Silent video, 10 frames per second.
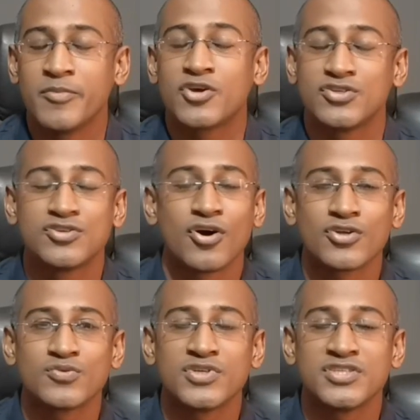Because
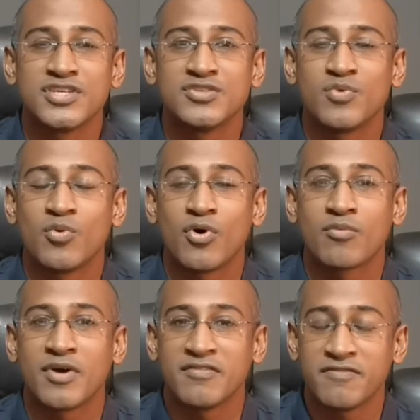God's word says we
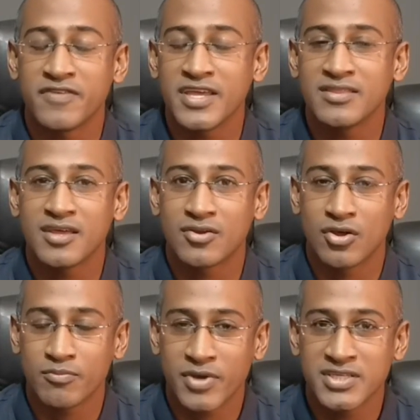walk by faith and
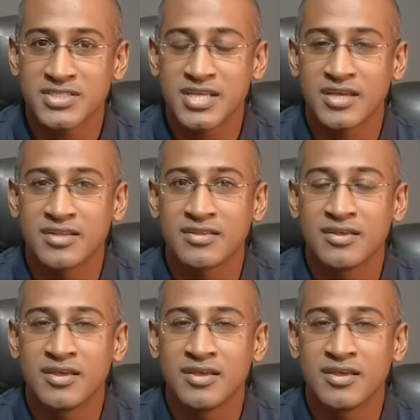not by sight,